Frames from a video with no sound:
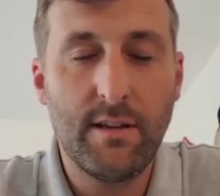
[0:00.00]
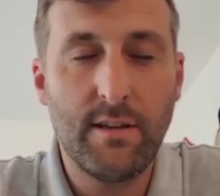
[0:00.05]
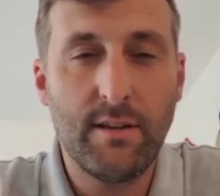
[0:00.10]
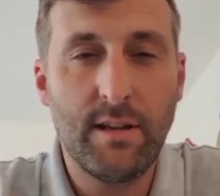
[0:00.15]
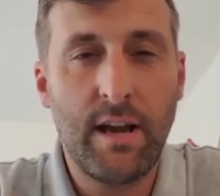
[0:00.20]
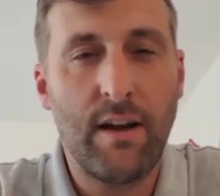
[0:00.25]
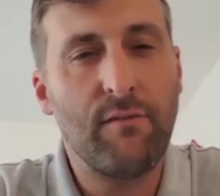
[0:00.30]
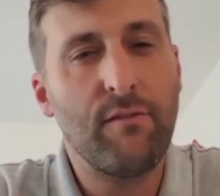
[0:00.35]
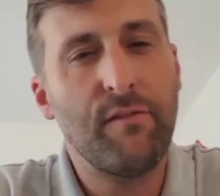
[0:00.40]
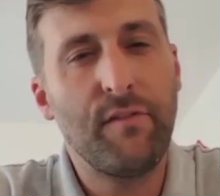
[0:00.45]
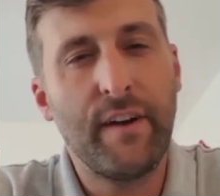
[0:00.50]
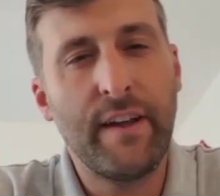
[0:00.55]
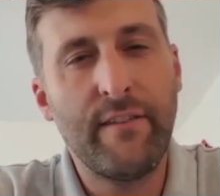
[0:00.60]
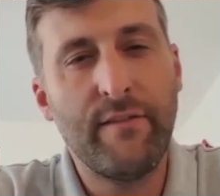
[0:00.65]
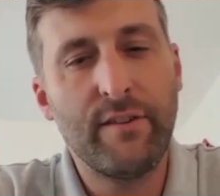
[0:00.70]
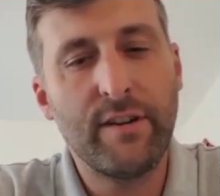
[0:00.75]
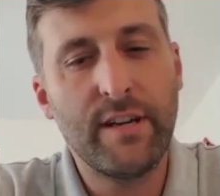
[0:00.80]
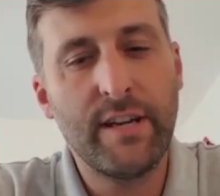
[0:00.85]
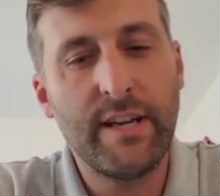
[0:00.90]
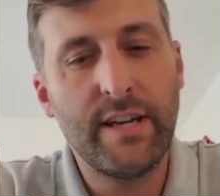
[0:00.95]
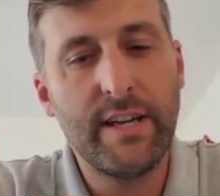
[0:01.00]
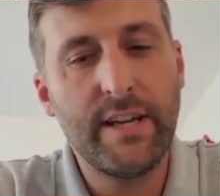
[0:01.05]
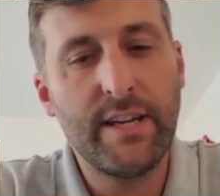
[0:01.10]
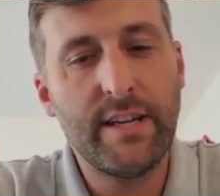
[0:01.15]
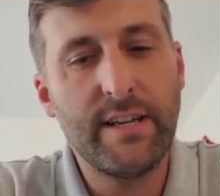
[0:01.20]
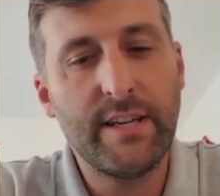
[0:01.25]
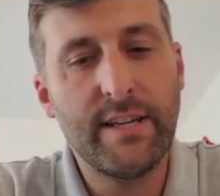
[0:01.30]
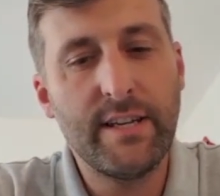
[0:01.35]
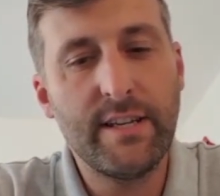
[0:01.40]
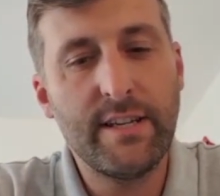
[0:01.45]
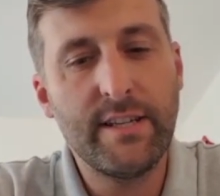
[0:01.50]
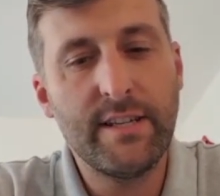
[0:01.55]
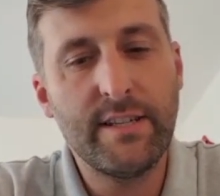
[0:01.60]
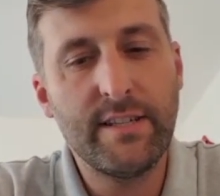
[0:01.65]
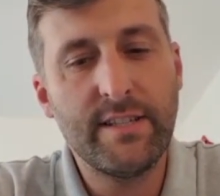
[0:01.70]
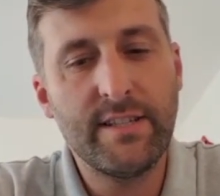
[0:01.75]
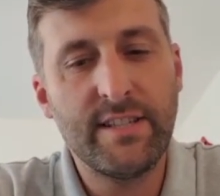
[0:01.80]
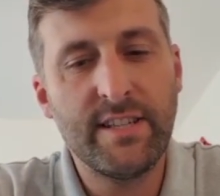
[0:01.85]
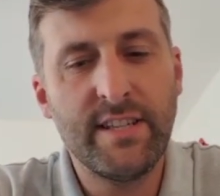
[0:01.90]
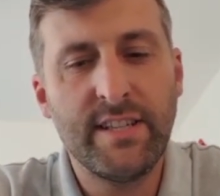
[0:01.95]
current favourite,
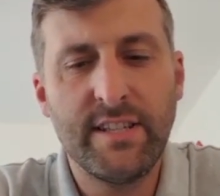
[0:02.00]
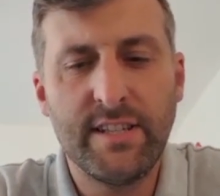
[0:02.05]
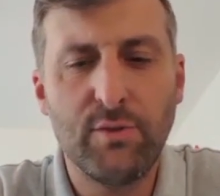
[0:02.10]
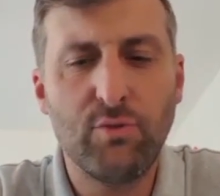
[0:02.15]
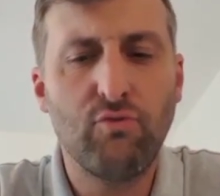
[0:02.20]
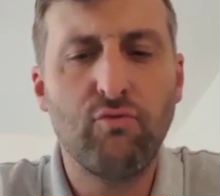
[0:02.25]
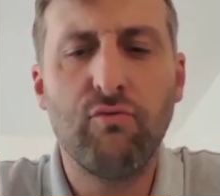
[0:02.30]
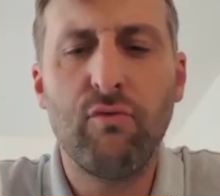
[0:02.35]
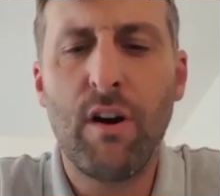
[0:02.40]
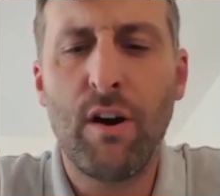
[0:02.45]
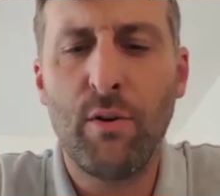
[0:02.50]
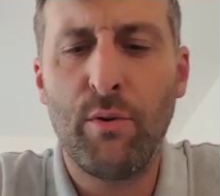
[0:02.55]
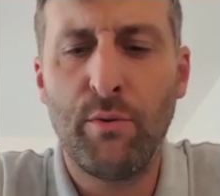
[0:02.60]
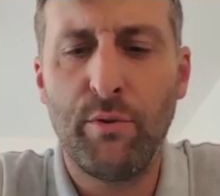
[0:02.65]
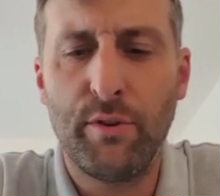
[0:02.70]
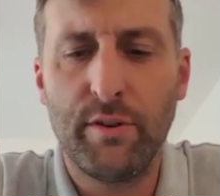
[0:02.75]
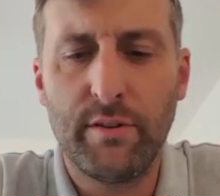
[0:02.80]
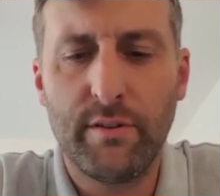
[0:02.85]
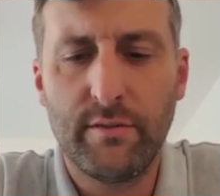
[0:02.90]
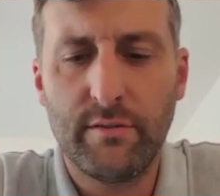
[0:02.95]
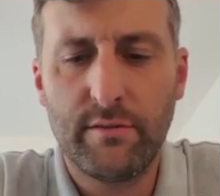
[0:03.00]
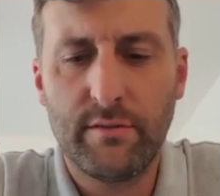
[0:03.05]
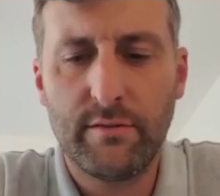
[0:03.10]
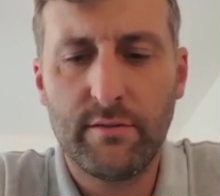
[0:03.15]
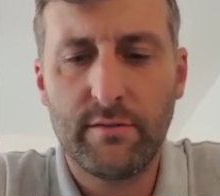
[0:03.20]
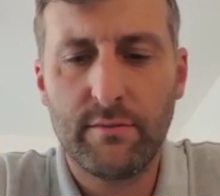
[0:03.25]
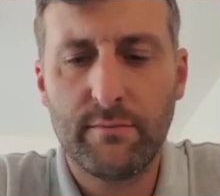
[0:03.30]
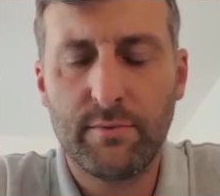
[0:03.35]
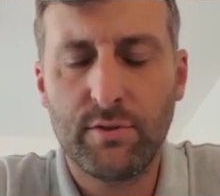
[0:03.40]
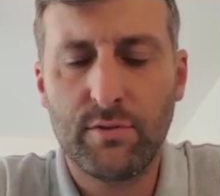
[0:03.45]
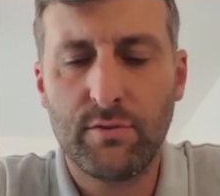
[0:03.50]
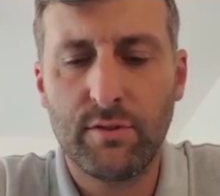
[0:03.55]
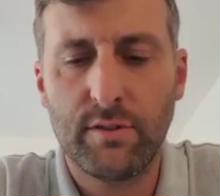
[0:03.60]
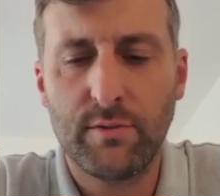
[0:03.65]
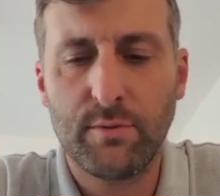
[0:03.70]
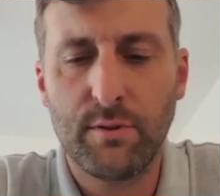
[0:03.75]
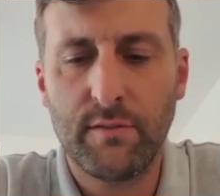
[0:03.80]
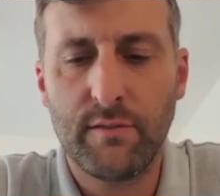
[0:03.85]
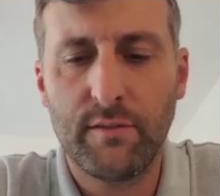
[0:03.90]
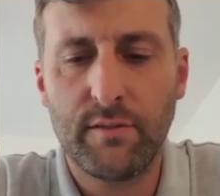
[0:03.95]
Sea Silk Road sure
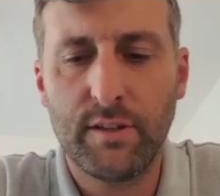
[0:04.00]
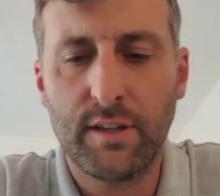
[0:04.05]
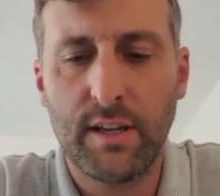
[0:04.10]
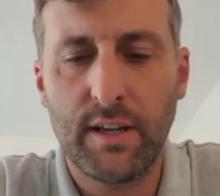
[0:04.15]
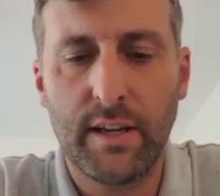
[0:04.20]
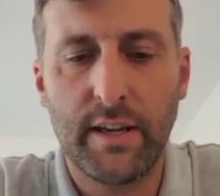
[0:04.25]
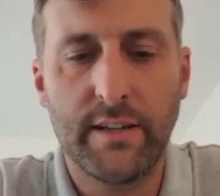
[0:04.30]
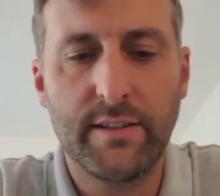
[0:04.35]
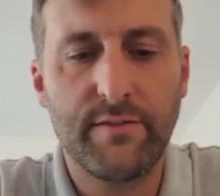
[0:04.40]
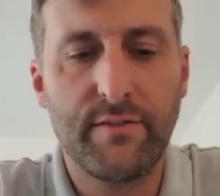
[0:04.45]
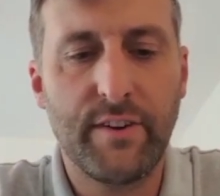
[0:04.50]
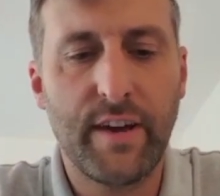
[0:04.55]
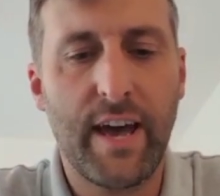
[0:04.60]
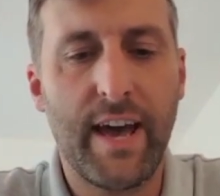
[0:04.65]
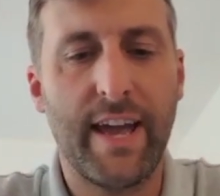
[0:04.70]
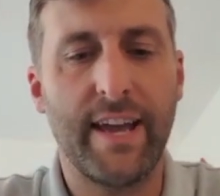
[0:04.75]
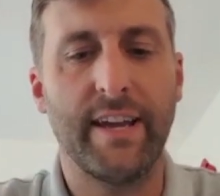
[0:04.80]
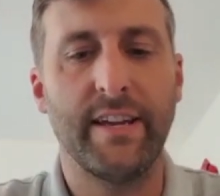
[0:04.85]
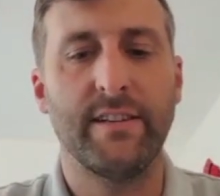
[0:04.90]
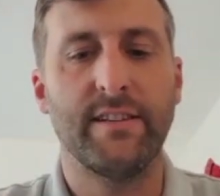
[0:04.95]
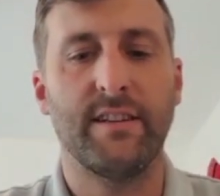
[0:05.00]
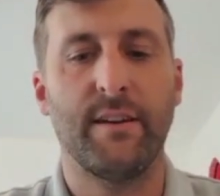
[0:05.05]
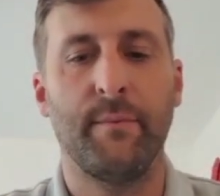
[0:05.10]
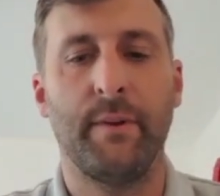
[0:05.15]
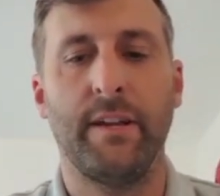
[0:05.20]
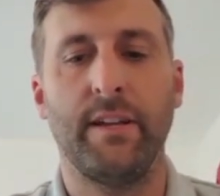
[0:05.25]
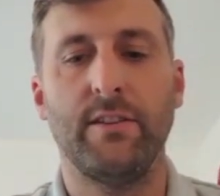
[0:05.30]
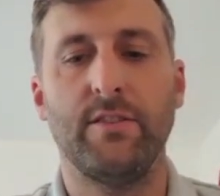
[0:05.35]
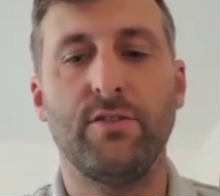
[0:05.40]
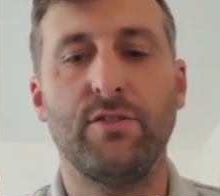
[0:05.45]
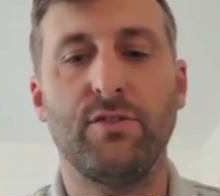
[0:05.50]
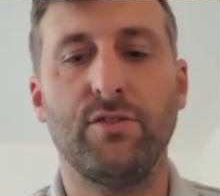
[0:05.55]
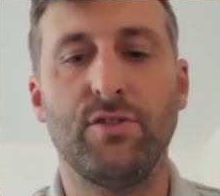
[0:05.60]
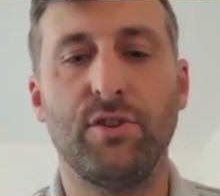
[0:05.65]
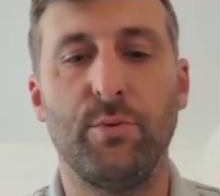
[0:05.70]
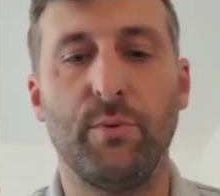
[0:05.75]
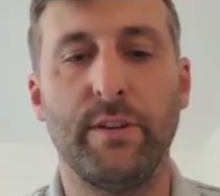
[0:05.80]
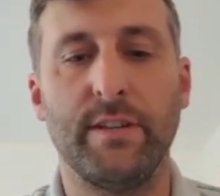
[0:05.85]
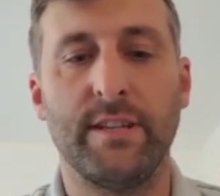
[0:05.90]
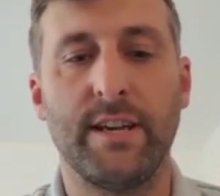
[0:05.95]
that's what I've got down there, is for Haggas. I mean,
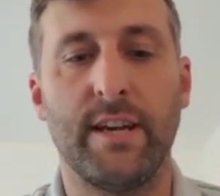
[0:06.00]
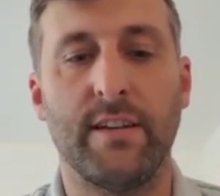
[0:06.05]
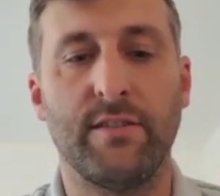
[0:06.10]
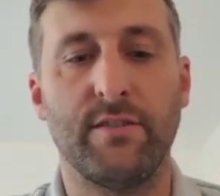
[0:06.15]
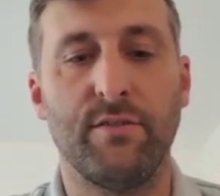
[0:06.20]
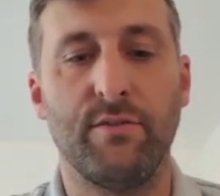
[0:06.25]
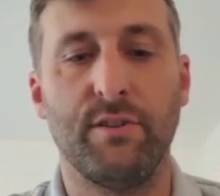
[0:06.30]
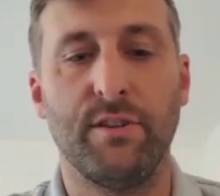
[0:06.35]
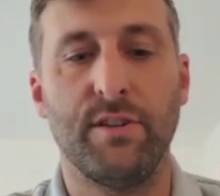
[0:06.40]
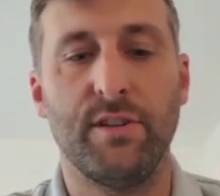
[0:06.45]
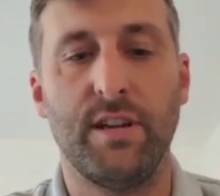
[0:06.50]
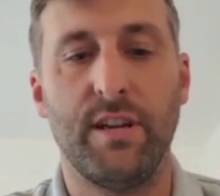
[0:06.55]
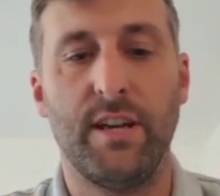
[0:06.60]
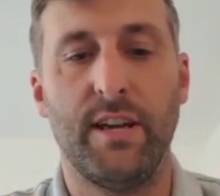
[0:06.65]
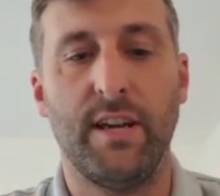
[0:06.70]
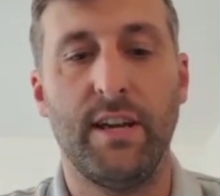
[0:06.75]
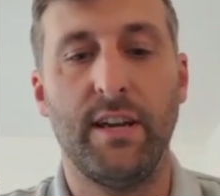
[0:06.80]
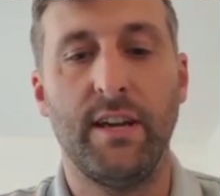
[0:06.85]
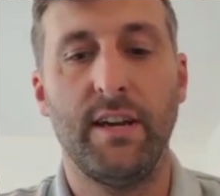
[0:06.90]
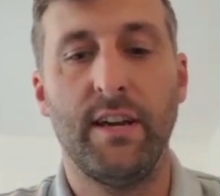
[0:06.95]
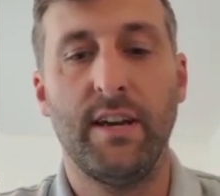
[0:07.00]
two wins out of two this year.